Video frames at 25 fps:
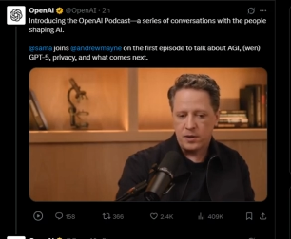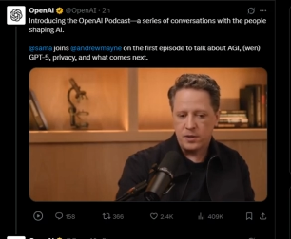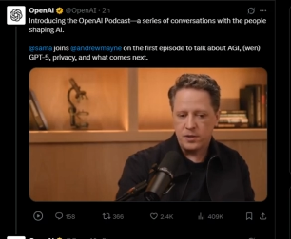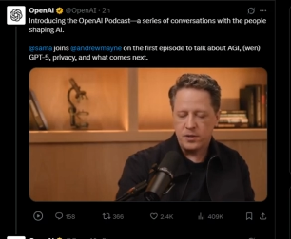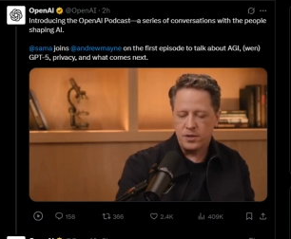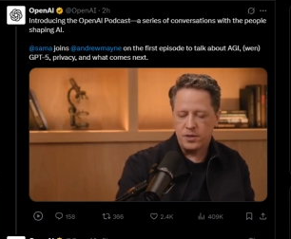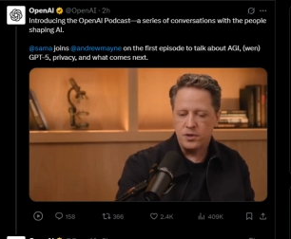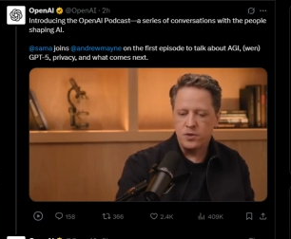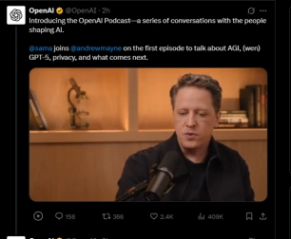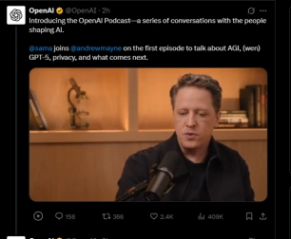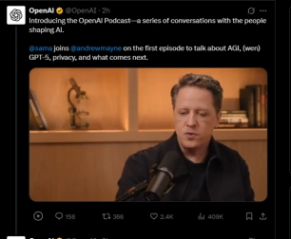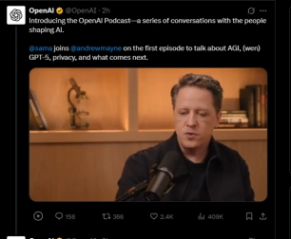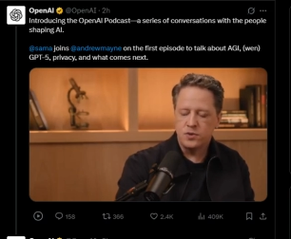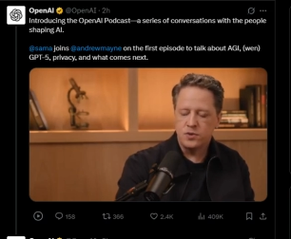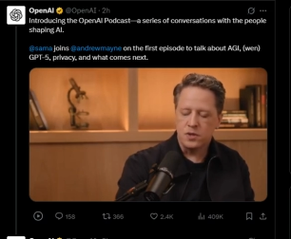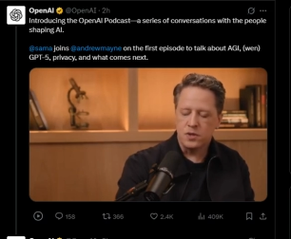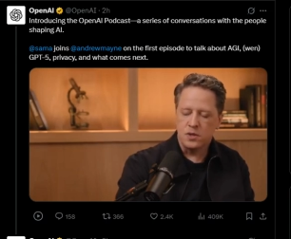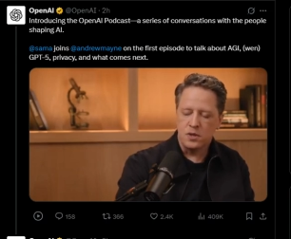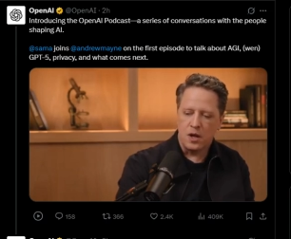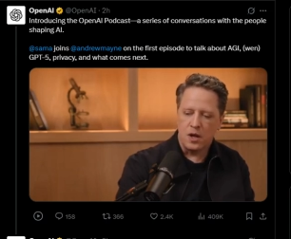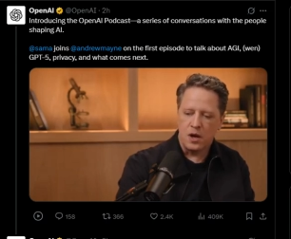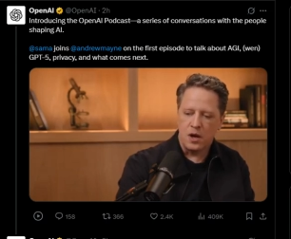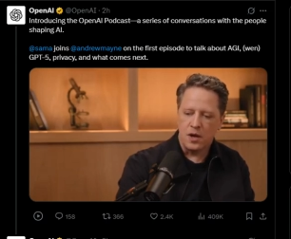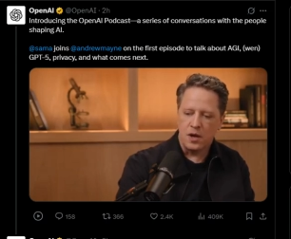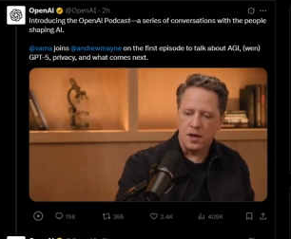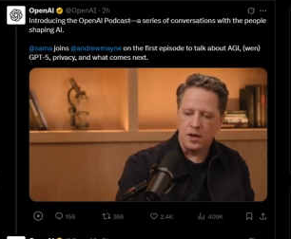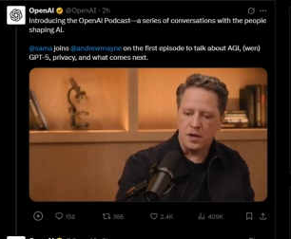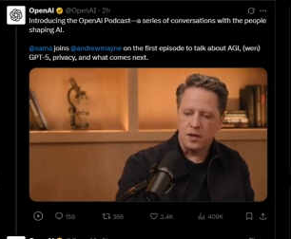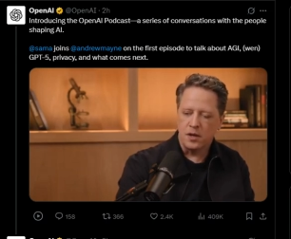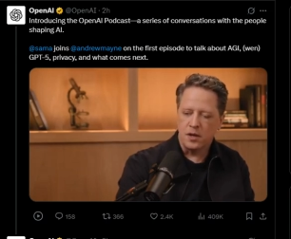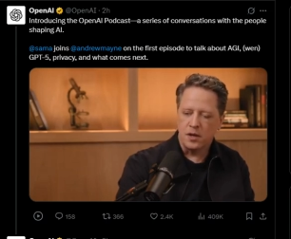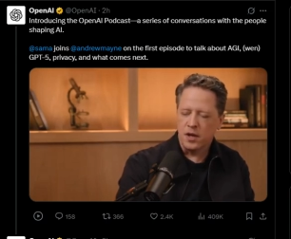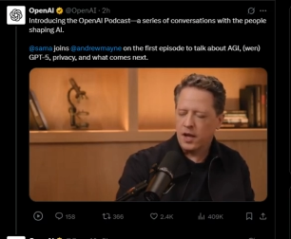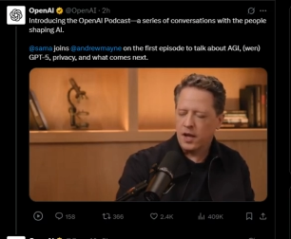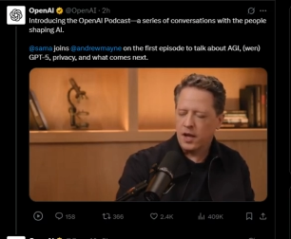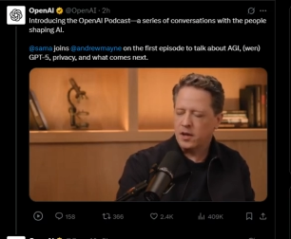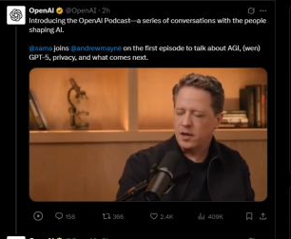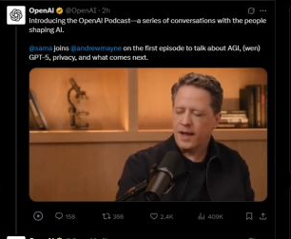used along
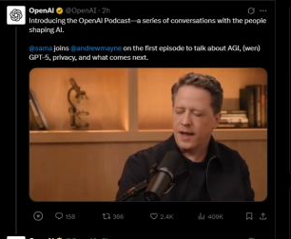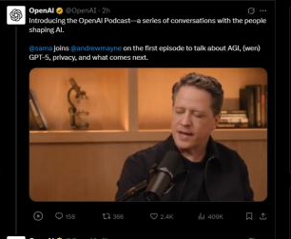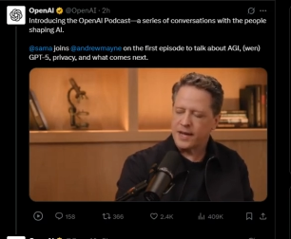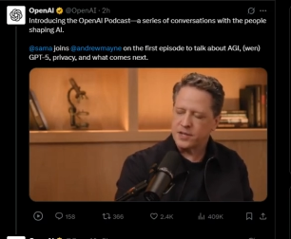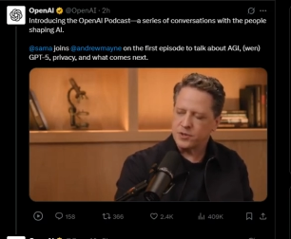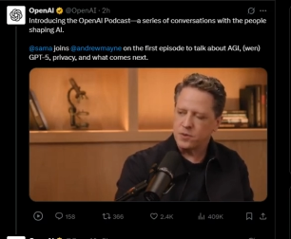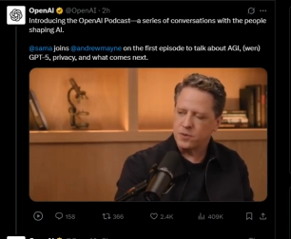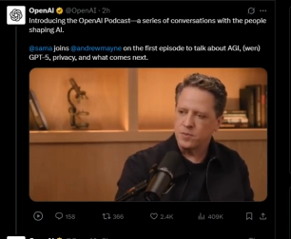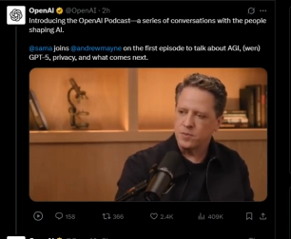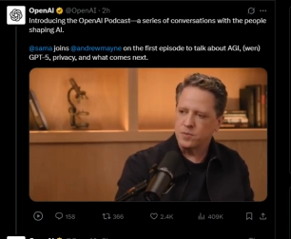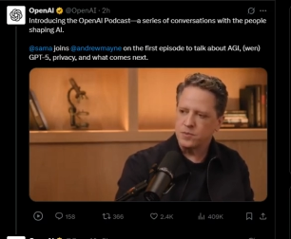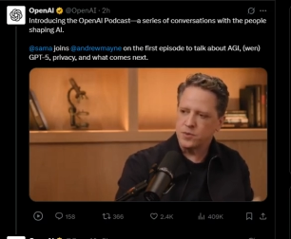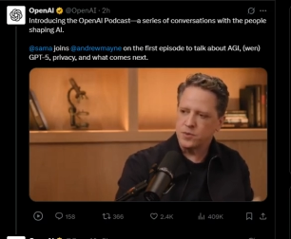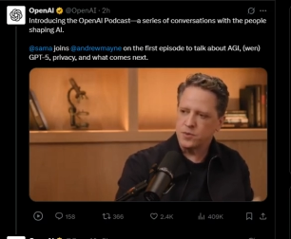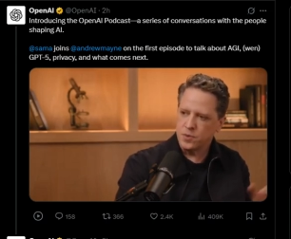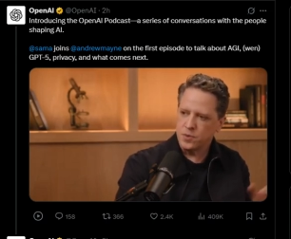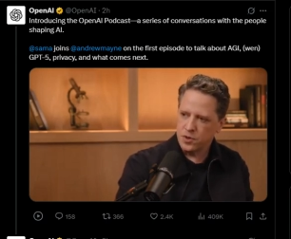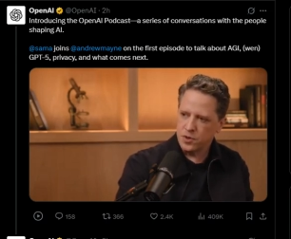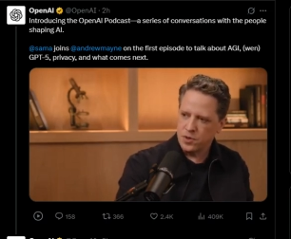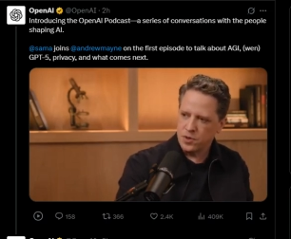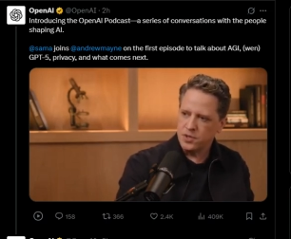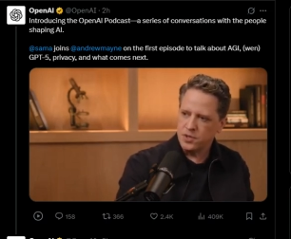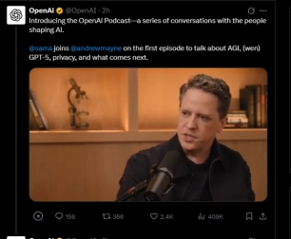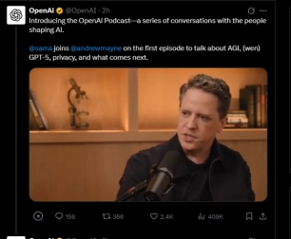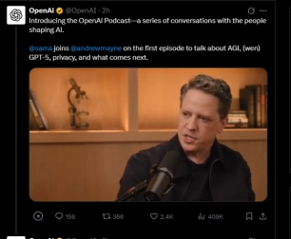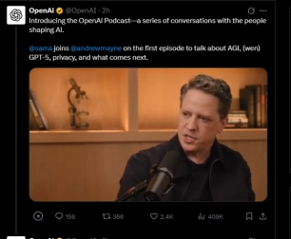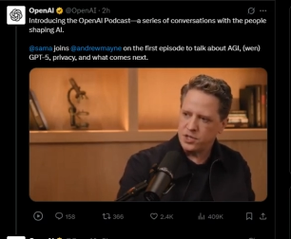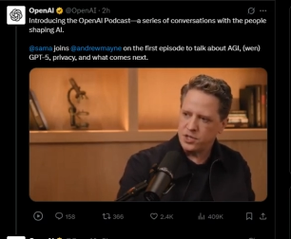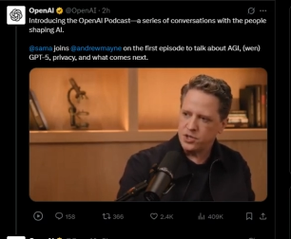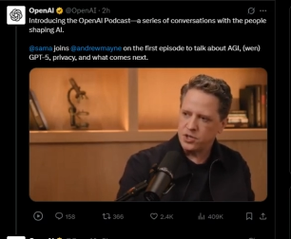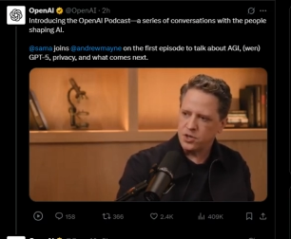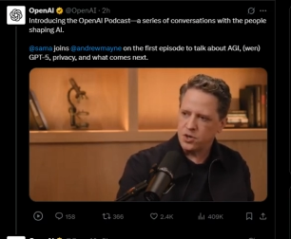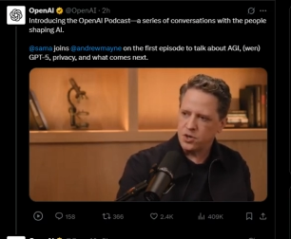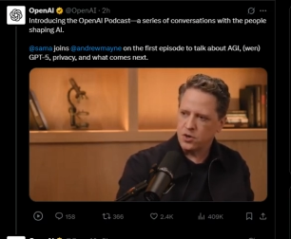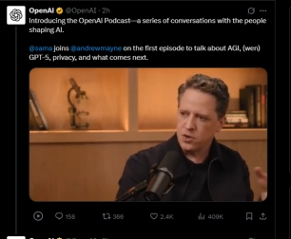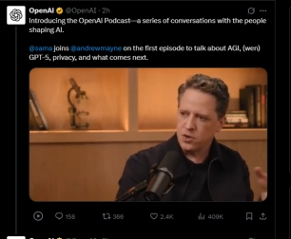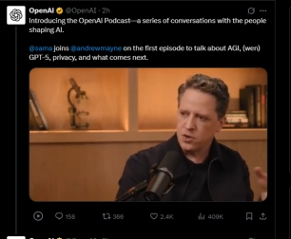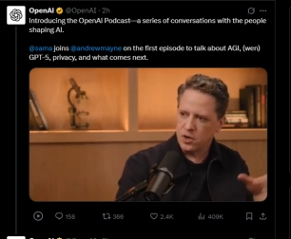in classrooms with a good
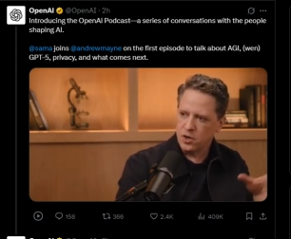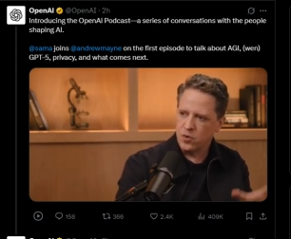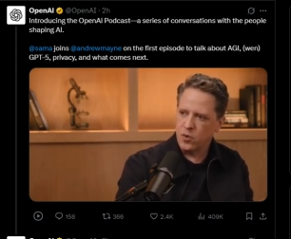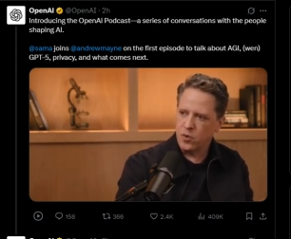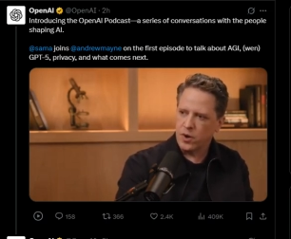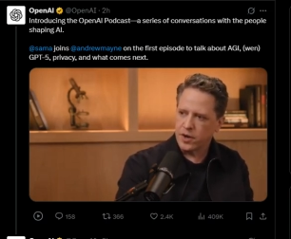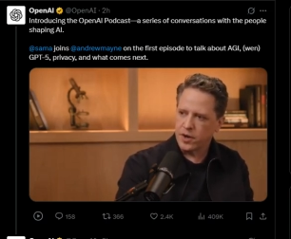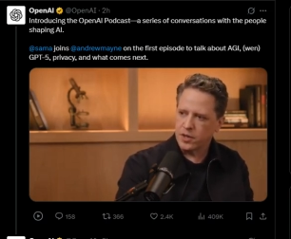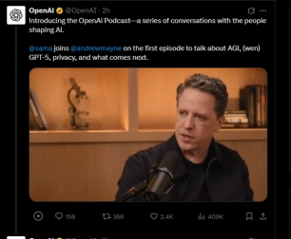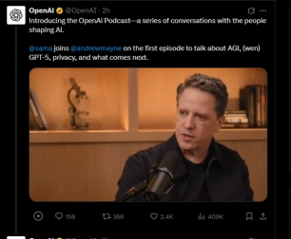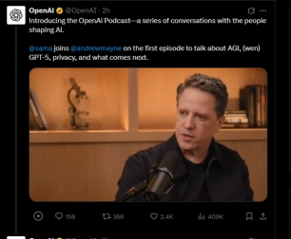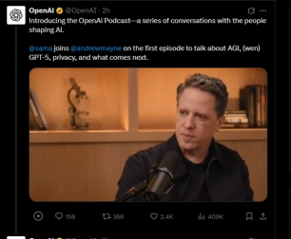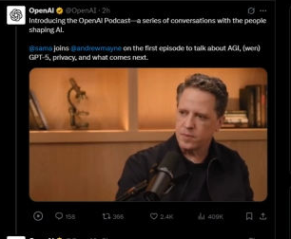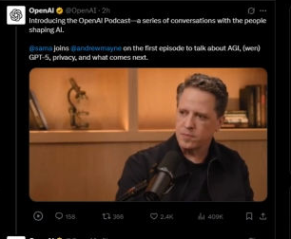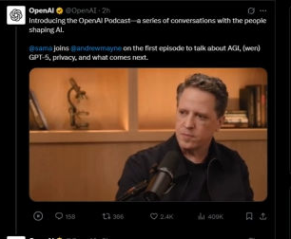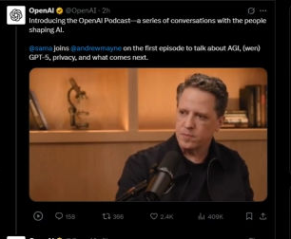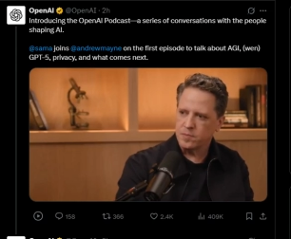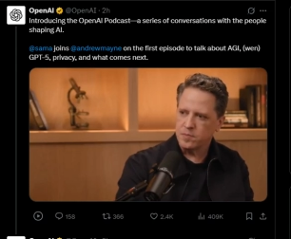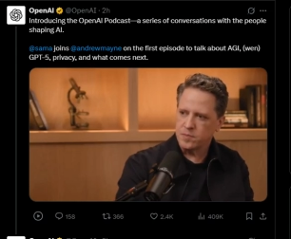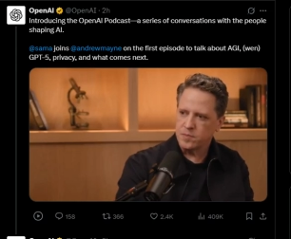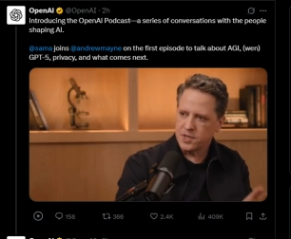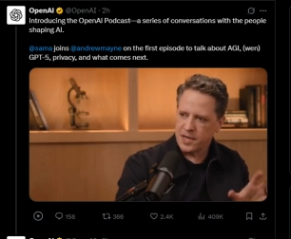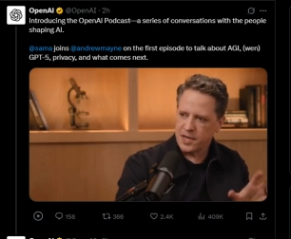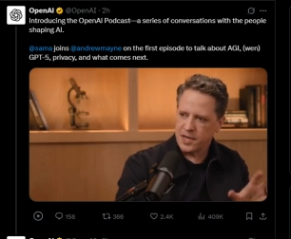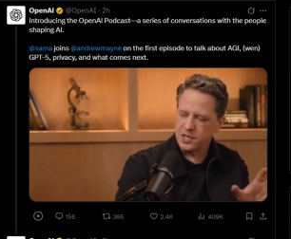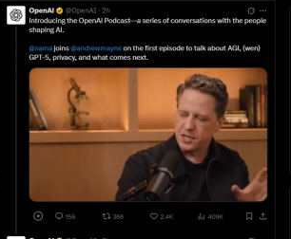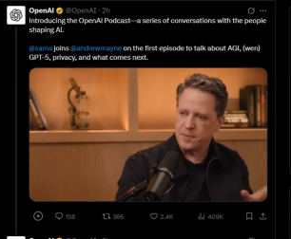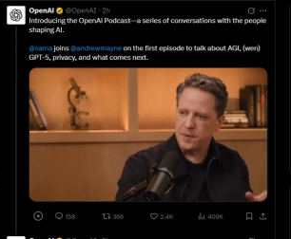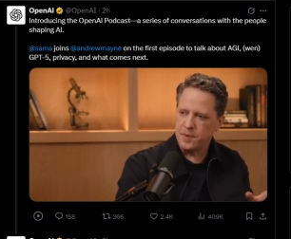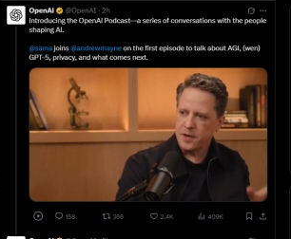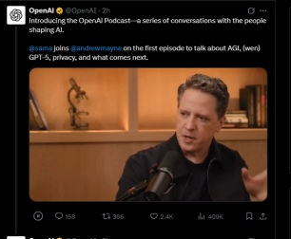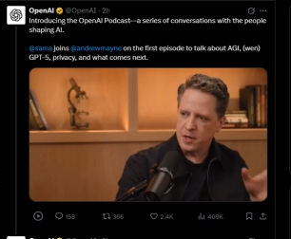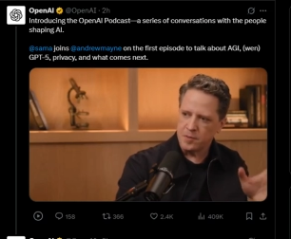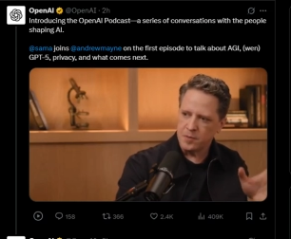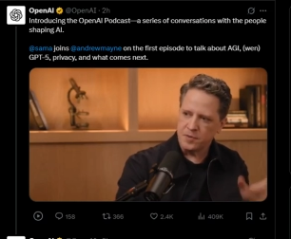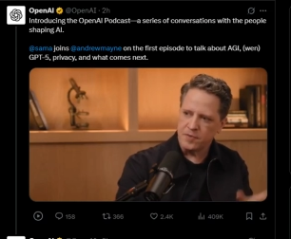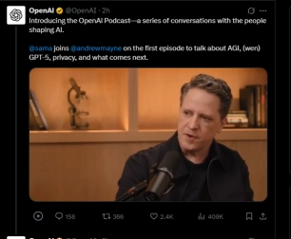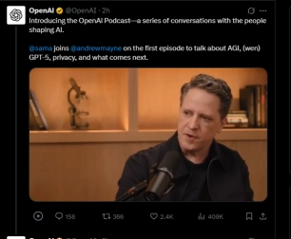teacher, good curriculum, ChatGPT
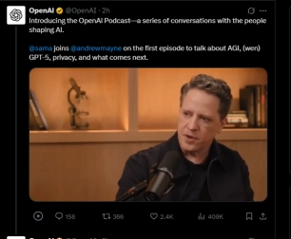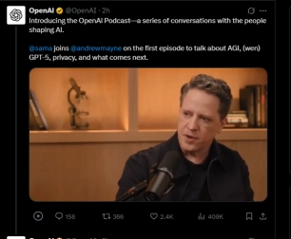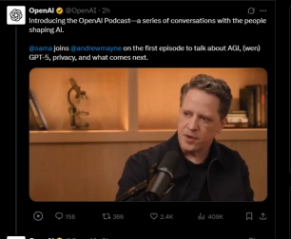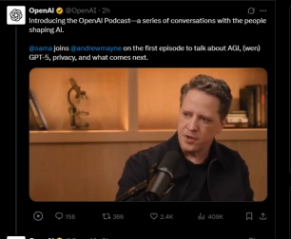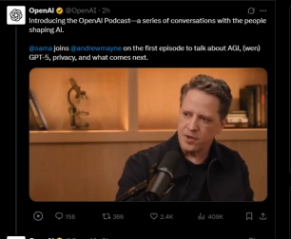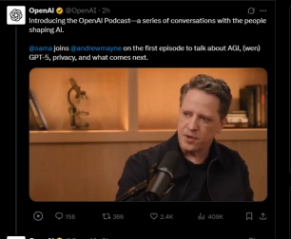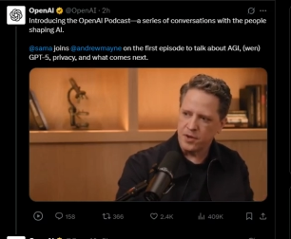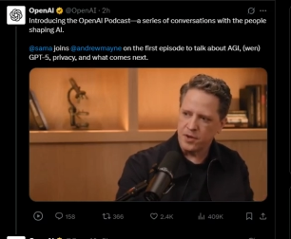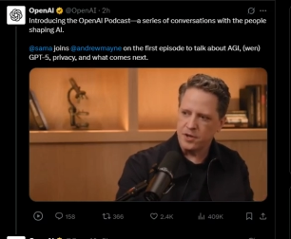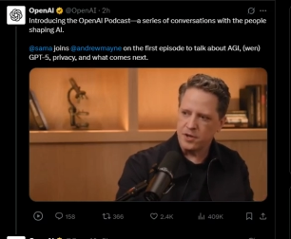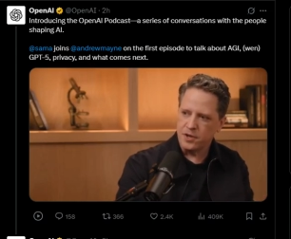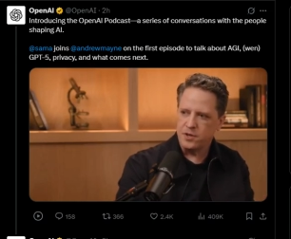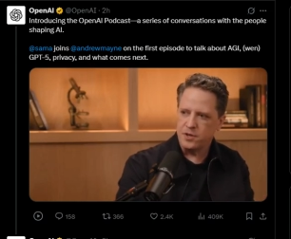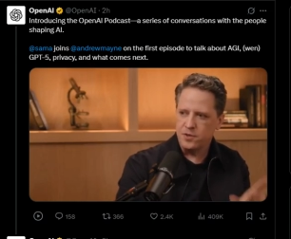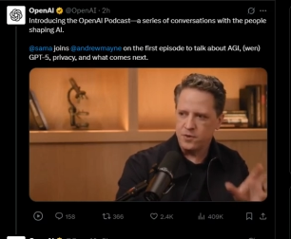becomes very good.